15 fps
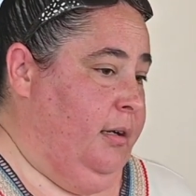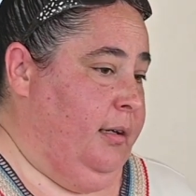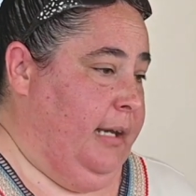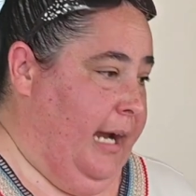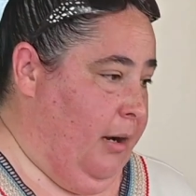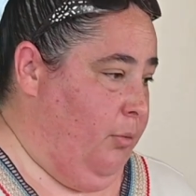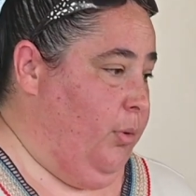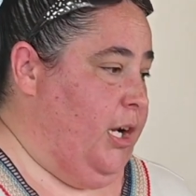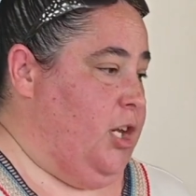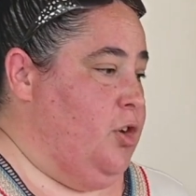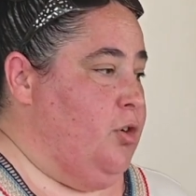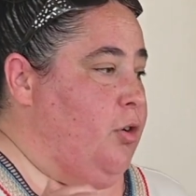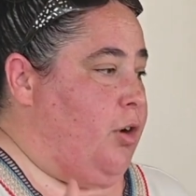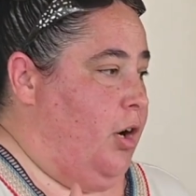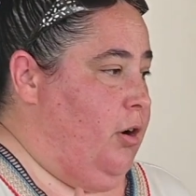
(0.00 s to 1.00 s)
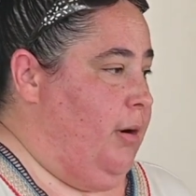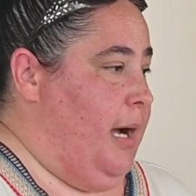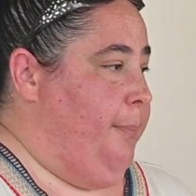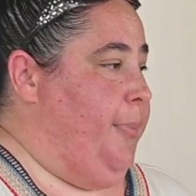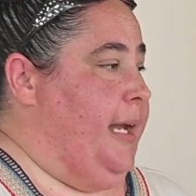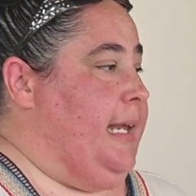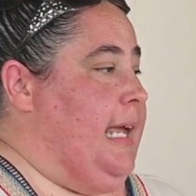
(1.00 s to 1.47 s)
Yeah, when you grow
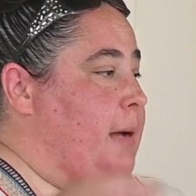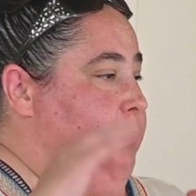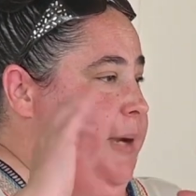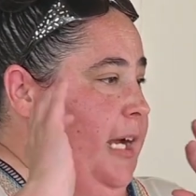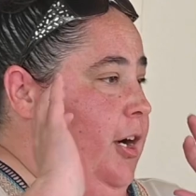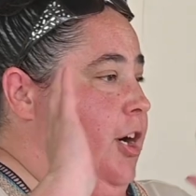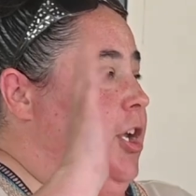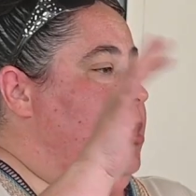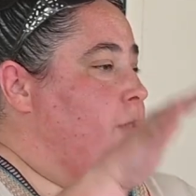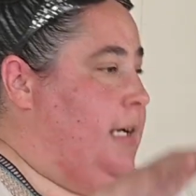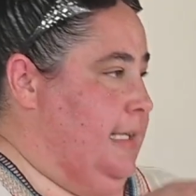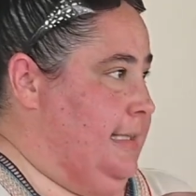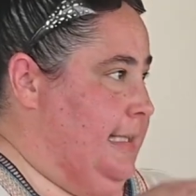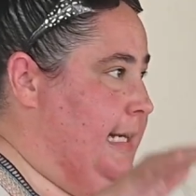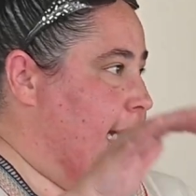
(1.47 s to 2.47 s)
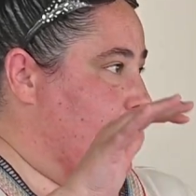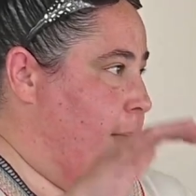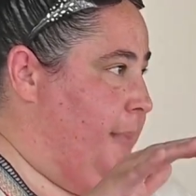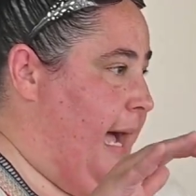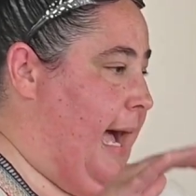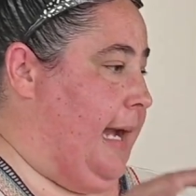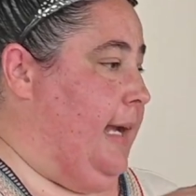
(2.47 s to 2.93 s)
up and get bigger, you can sit at the
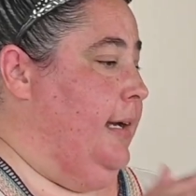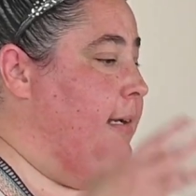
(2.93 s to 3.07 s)
back,